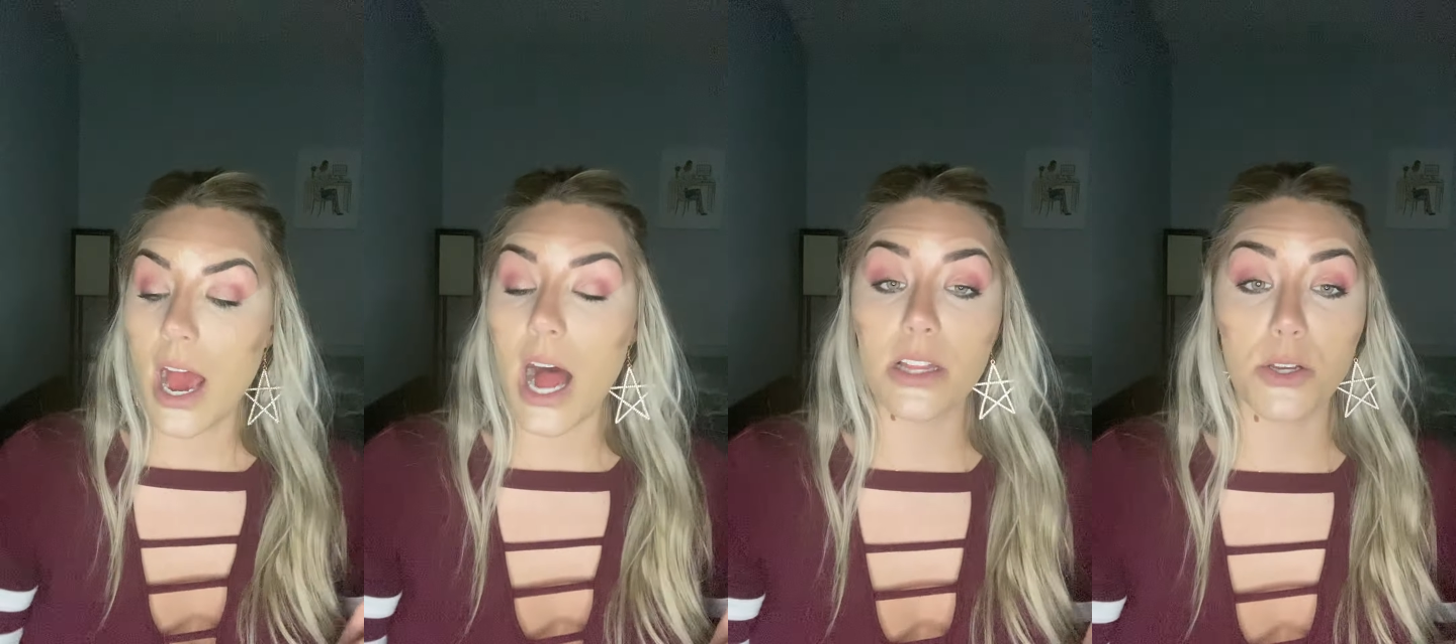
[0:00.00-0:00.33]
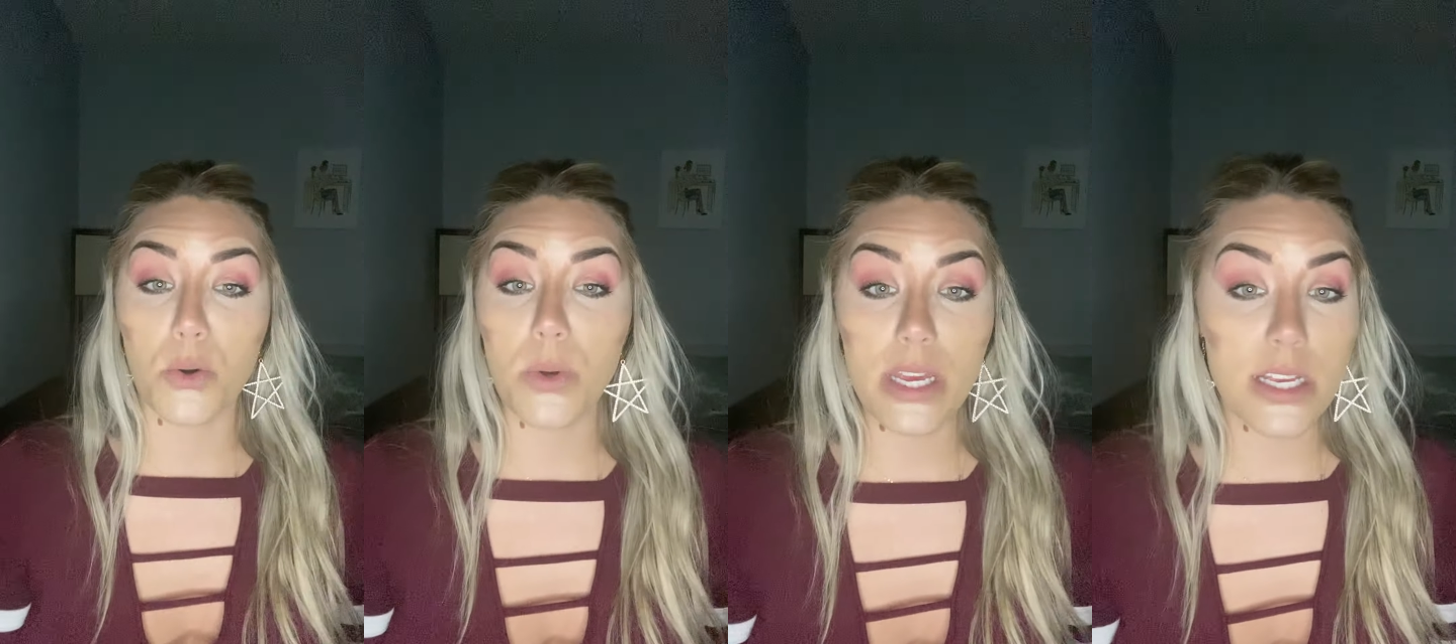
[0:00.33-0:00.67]
a
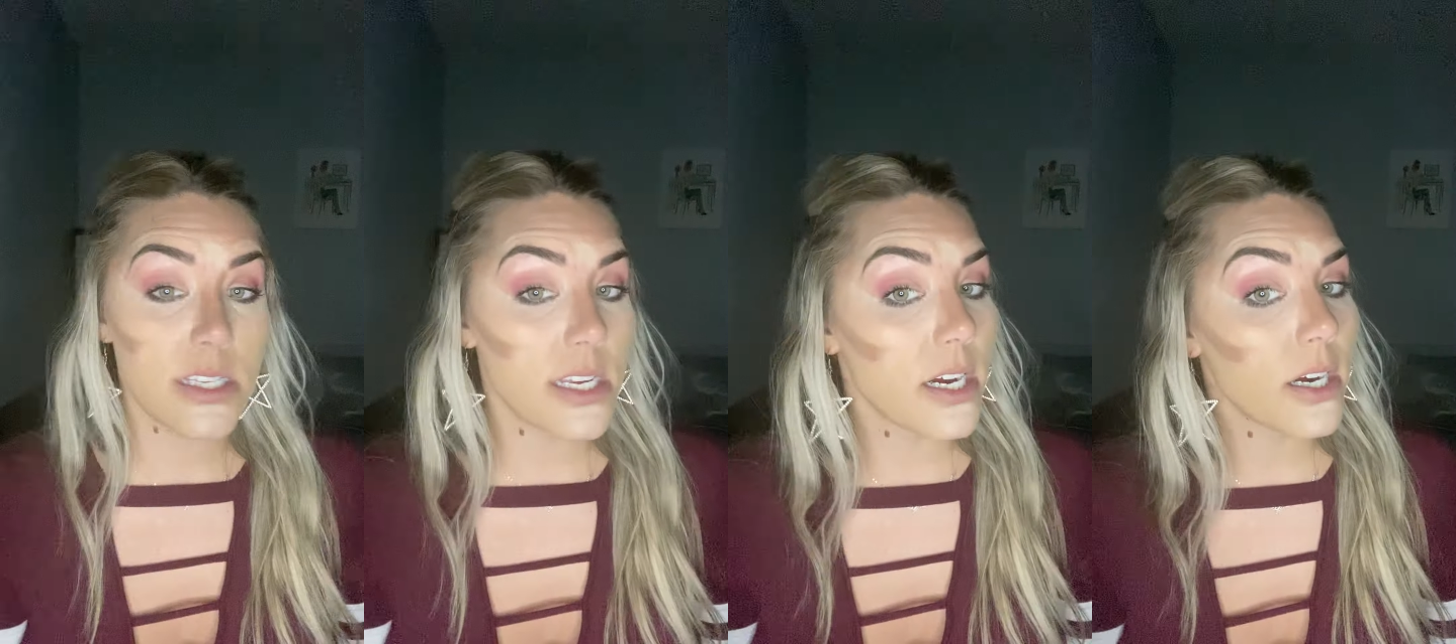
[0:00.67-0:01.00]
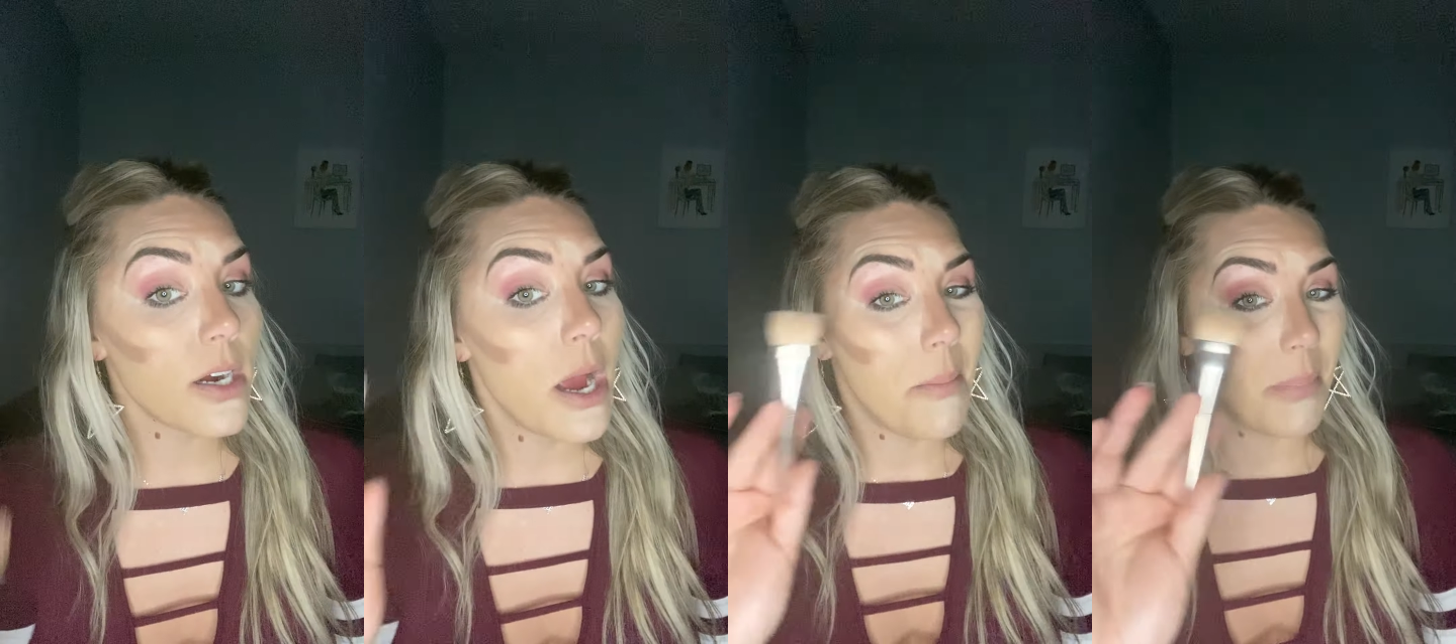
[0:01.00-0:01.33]
little
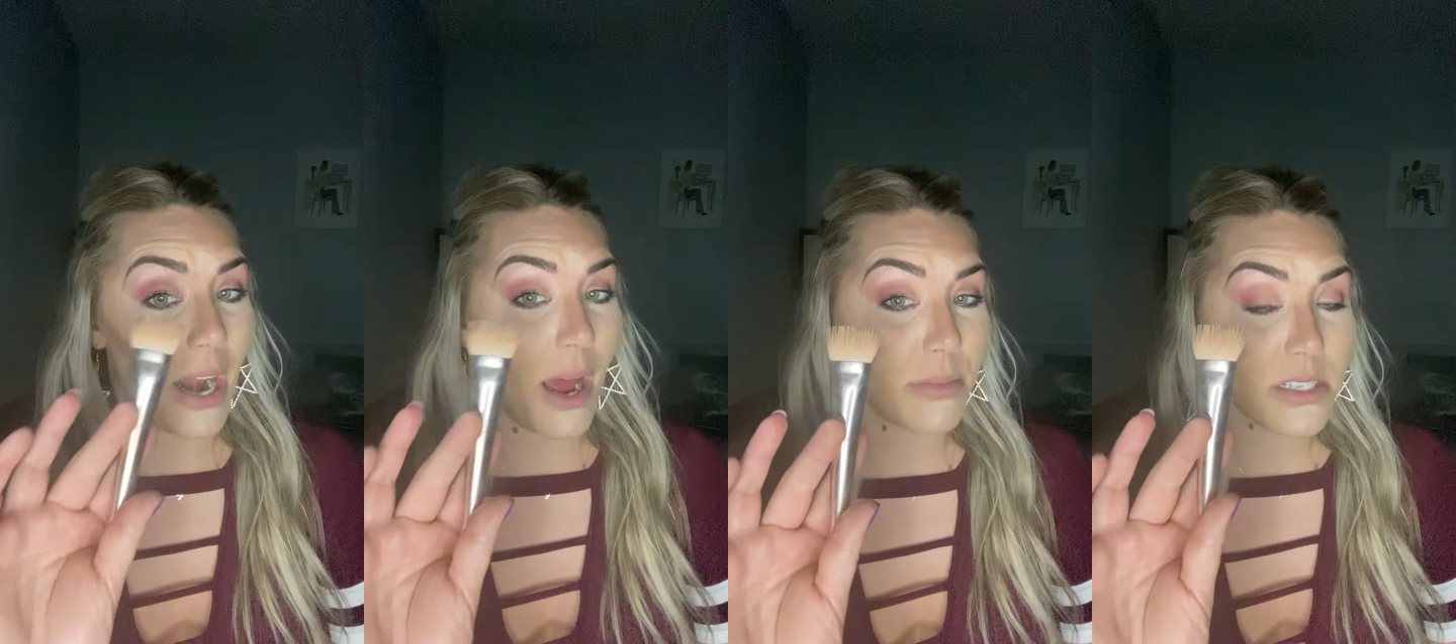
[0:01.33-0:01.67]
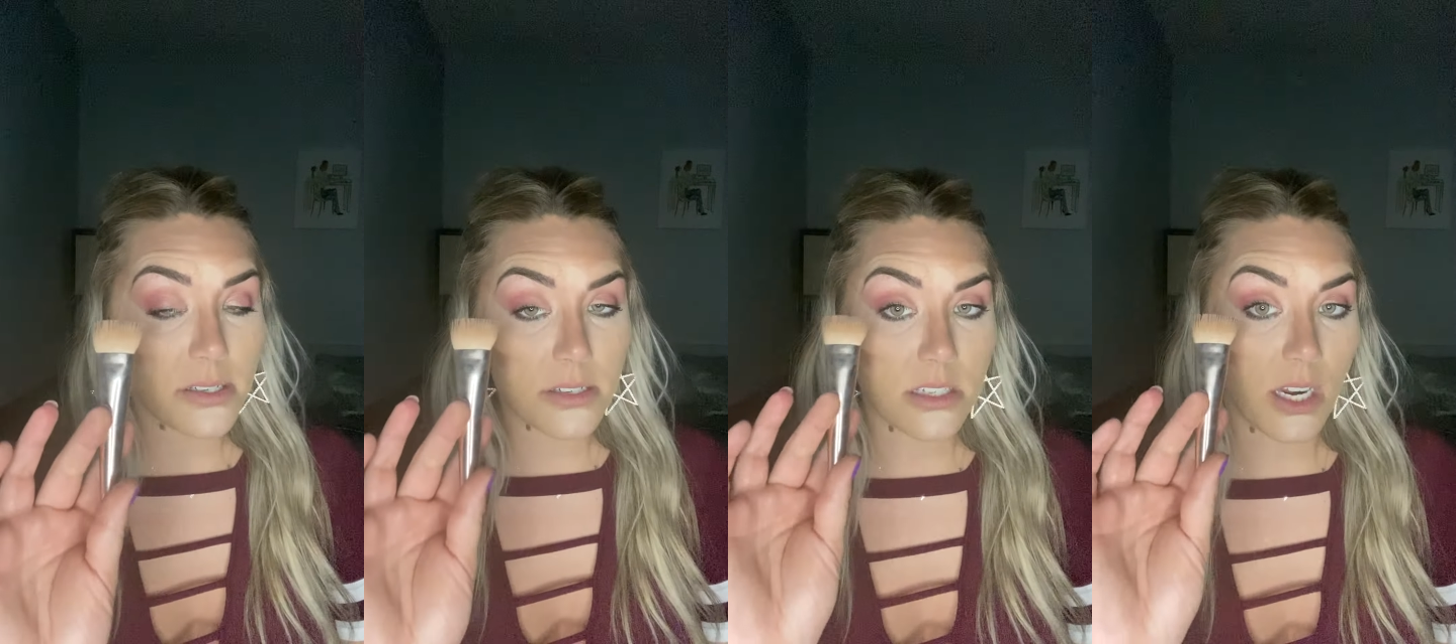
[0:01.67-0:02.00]
easier, but I'm just
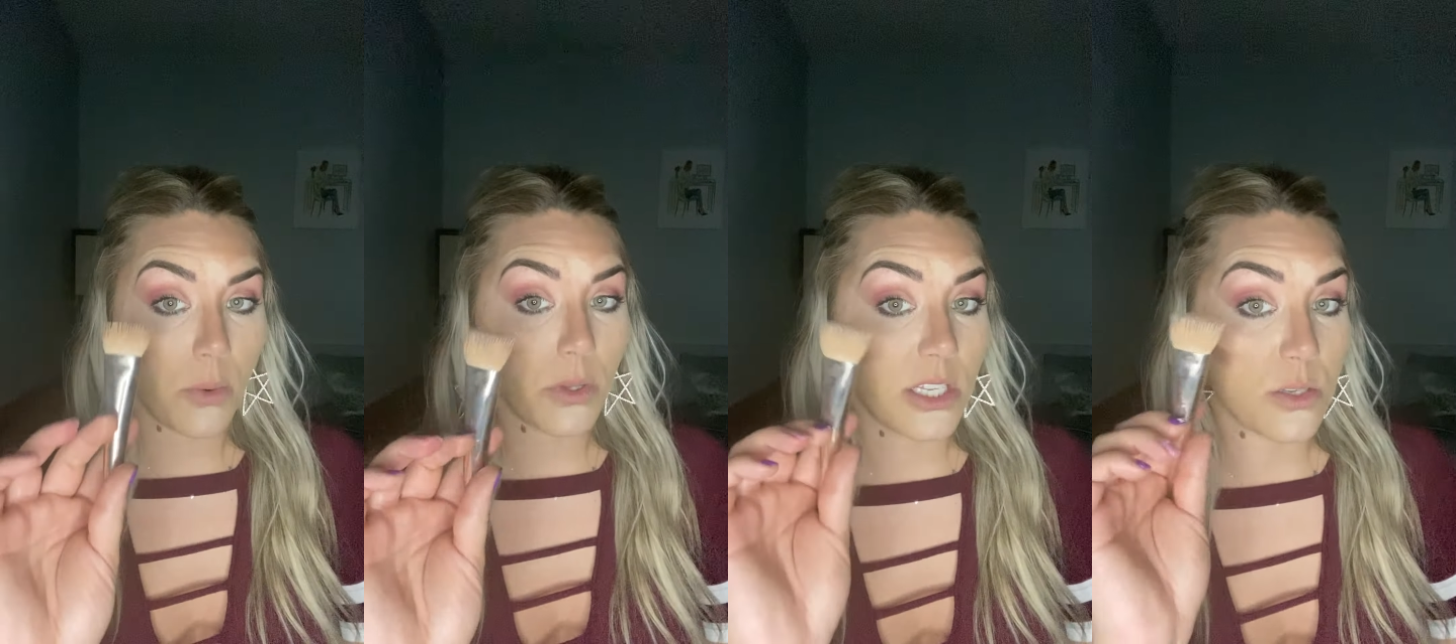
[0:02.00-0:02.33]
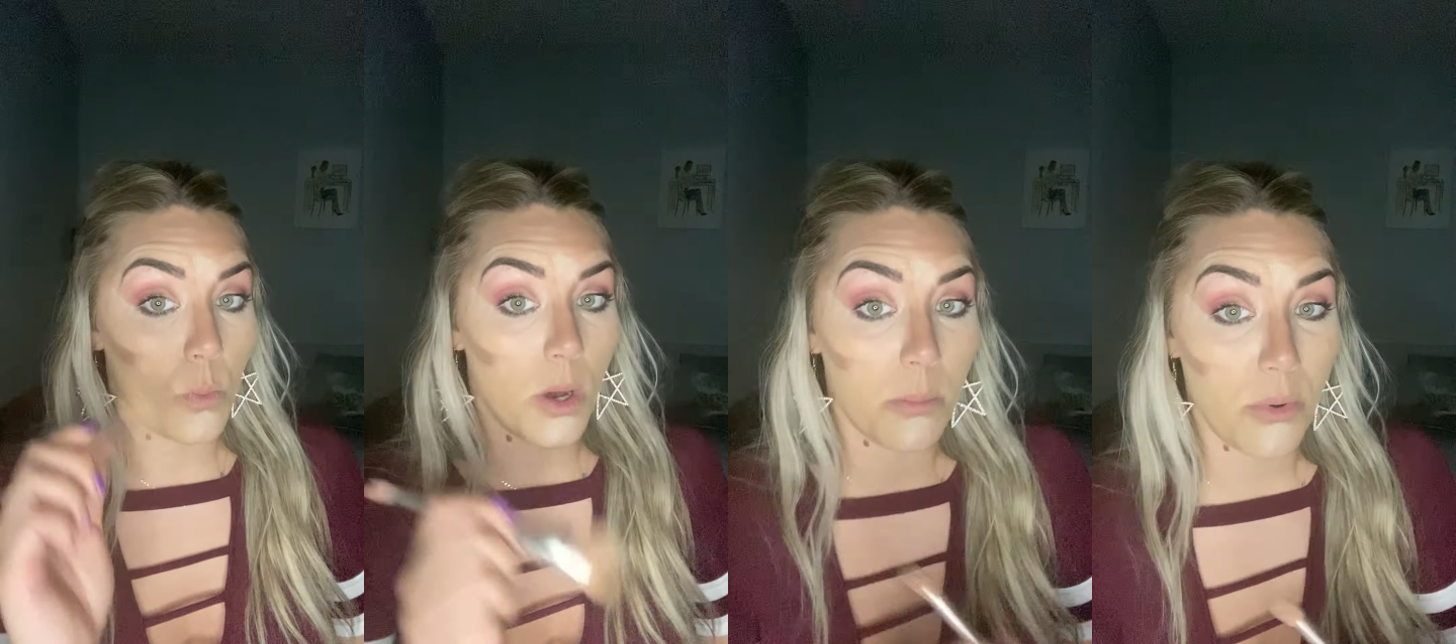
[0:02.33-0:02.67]
gonna stick with this
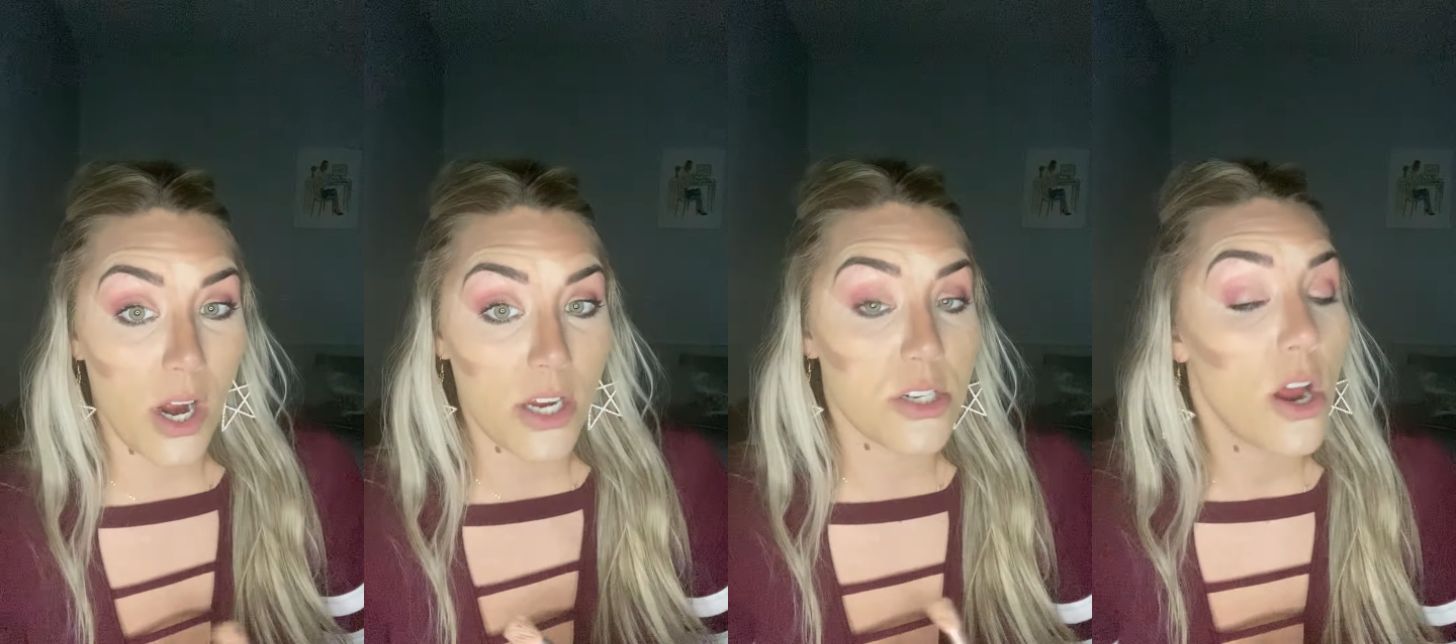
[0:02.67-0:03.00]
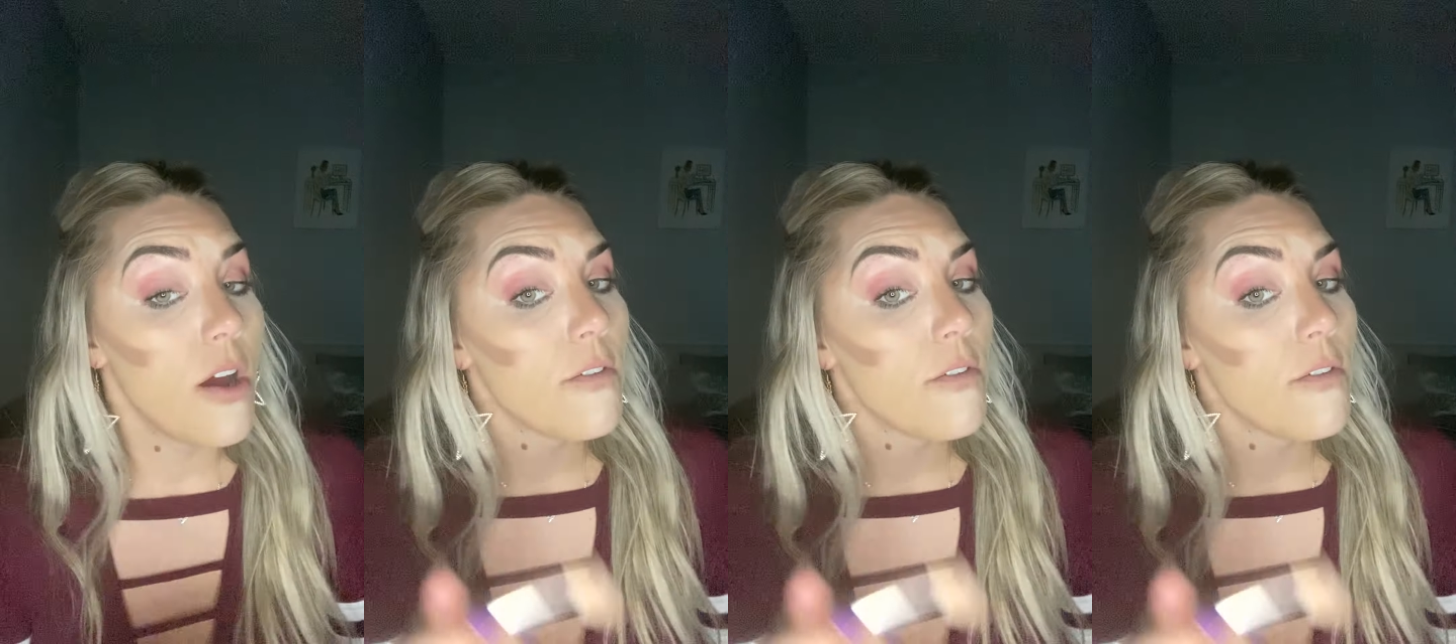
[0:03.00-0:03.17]
one brush